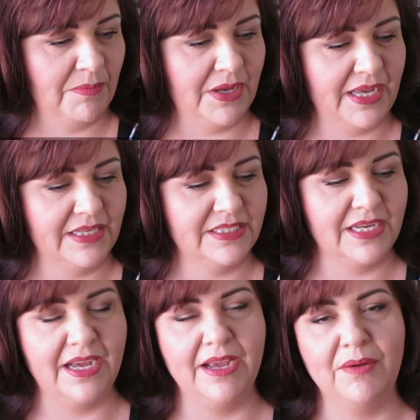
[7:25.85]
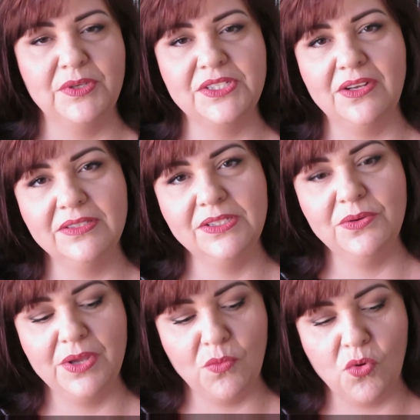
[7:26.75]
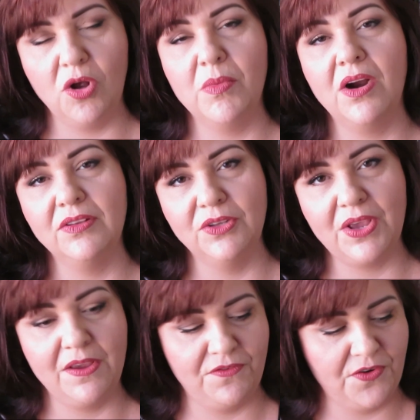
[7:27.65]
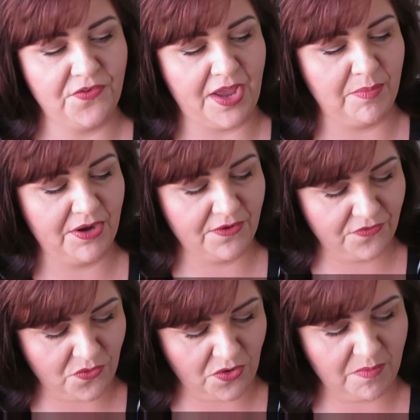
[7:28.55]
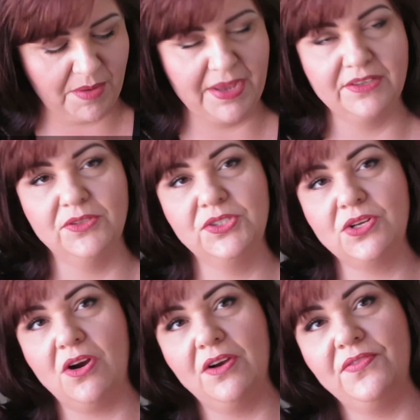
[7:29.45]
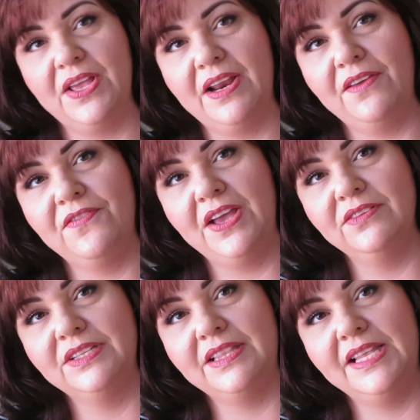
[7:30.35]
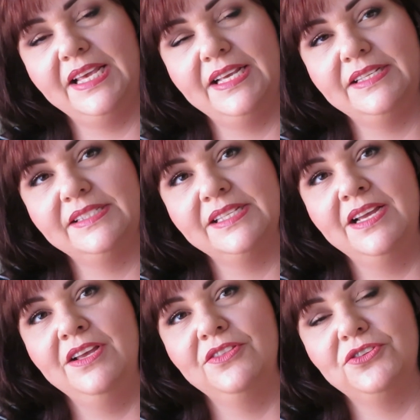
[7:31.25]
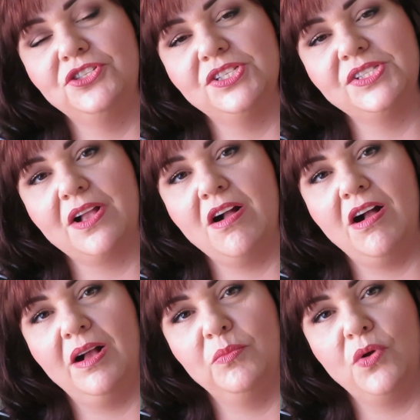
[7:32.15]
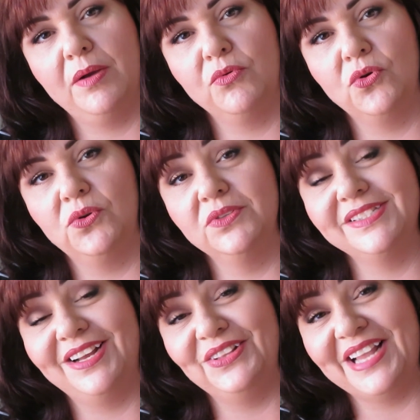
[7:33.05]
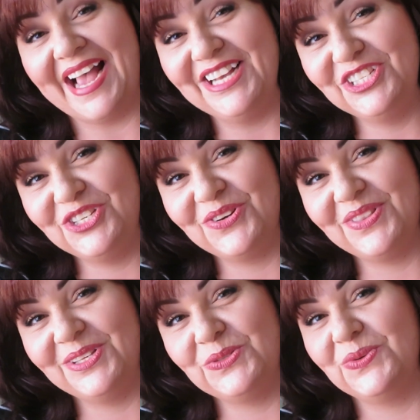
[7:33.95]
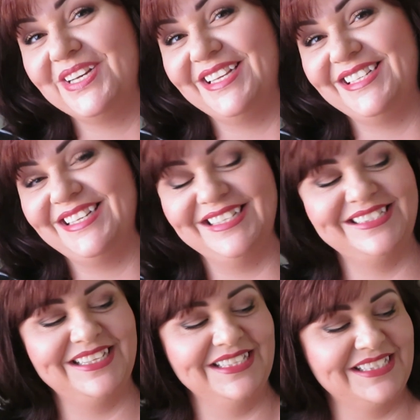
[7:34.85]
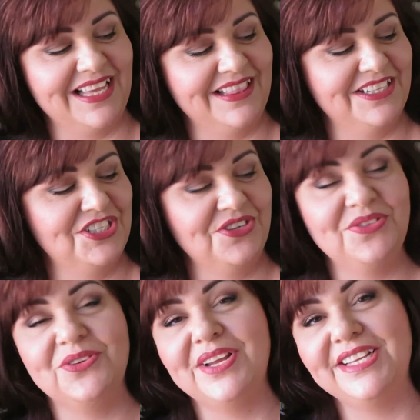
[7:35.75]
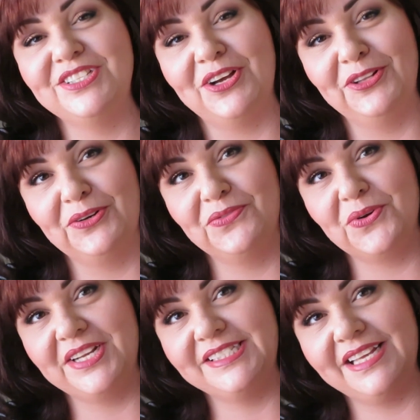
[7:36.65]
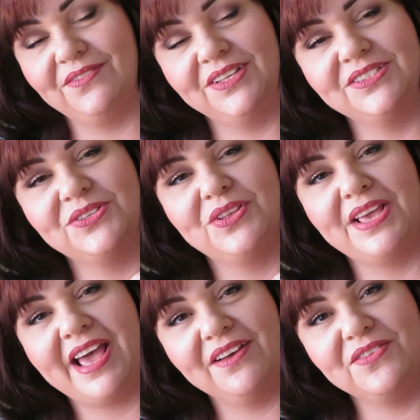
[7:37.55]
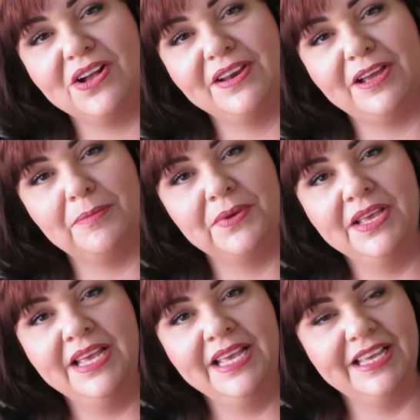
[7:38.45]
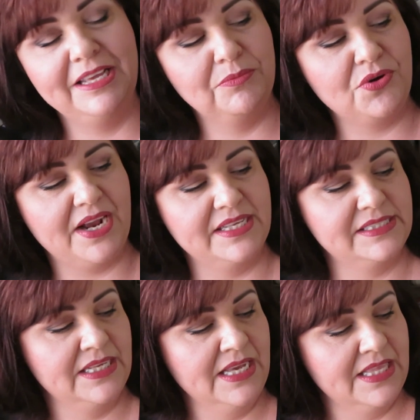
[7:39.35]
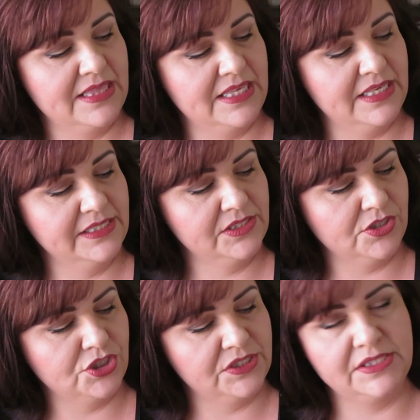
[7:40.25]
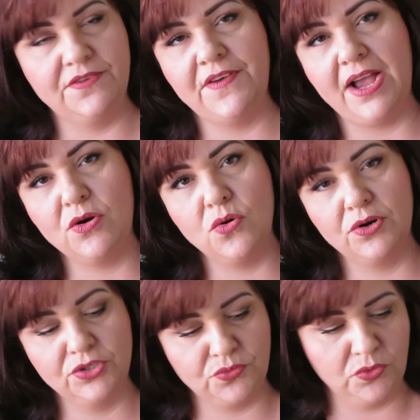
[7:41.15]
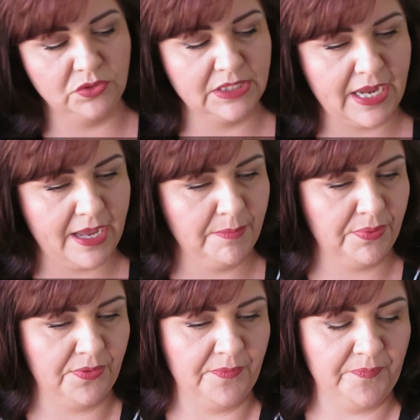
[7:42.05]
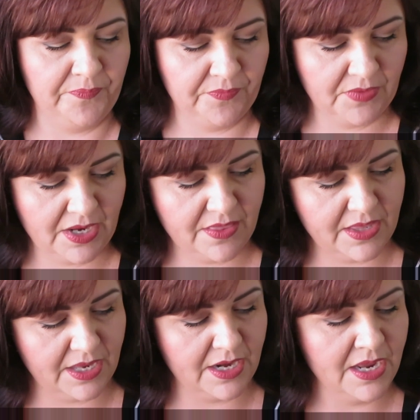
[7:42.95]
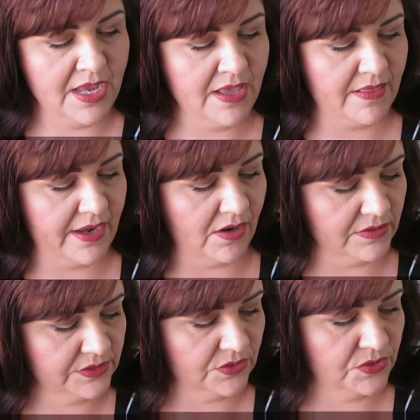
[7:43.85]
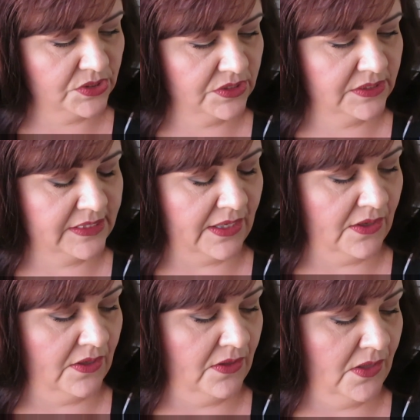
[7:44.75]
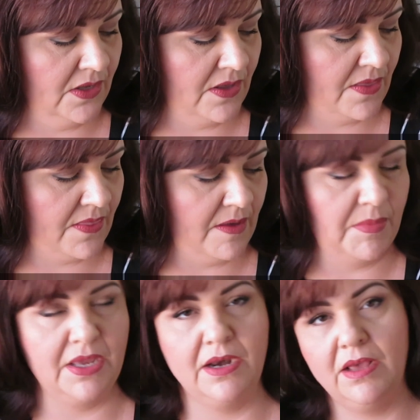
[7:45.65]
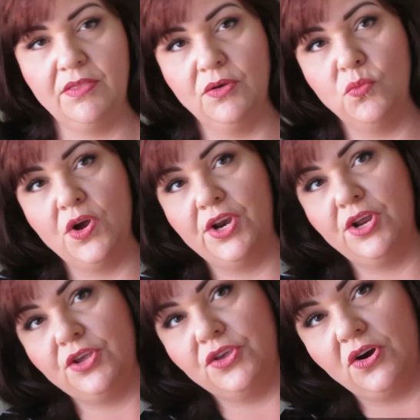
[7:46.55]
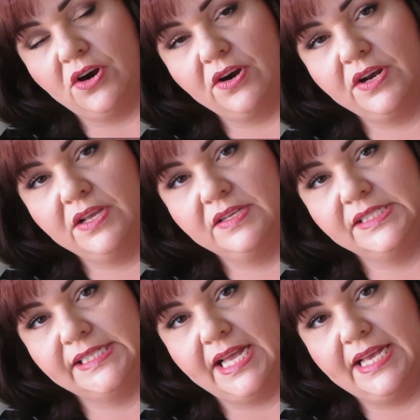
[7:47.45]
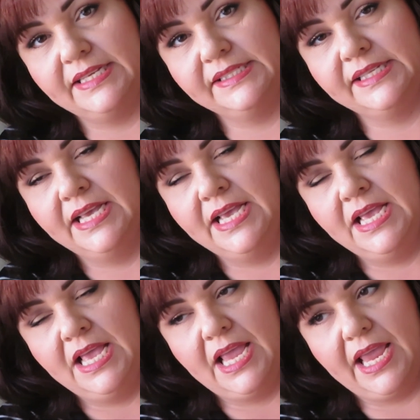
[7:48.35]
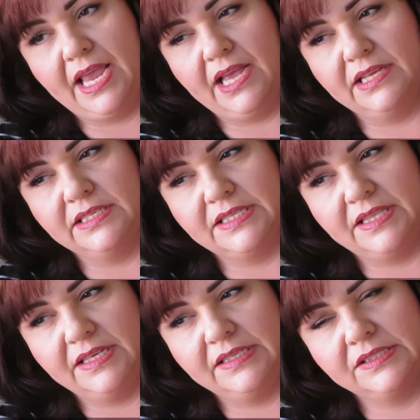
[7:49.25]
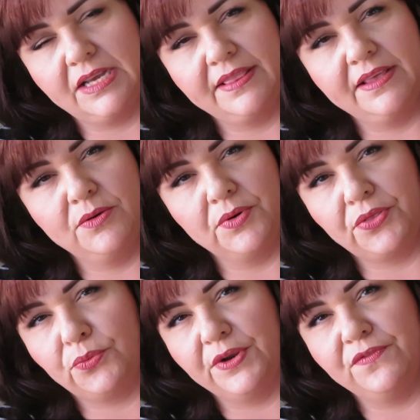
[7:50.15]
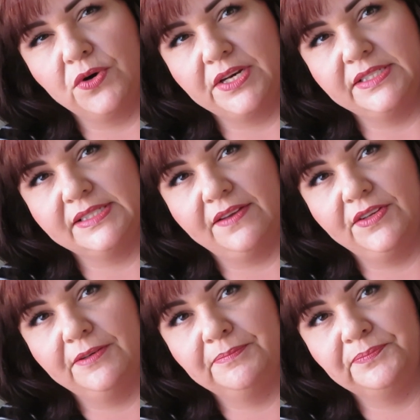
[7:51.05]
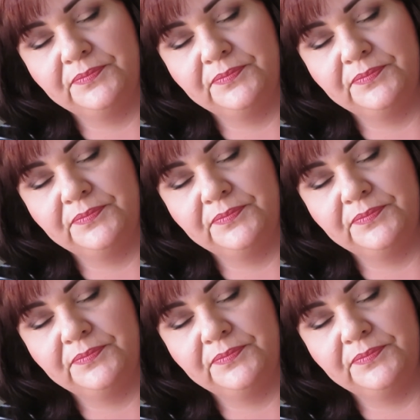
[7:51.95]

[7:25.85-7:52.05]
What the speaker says: but I was also in Walmart looking for fabric for my mantle scarf, and I found these. They're just the cobweb rolls. Now last year these were 99 cents, and this year they're $1.47, so they have gone up in price. These are just the fat quarters rolled up, and then they also sell them in the 1 yard size, and these I think were $3.47.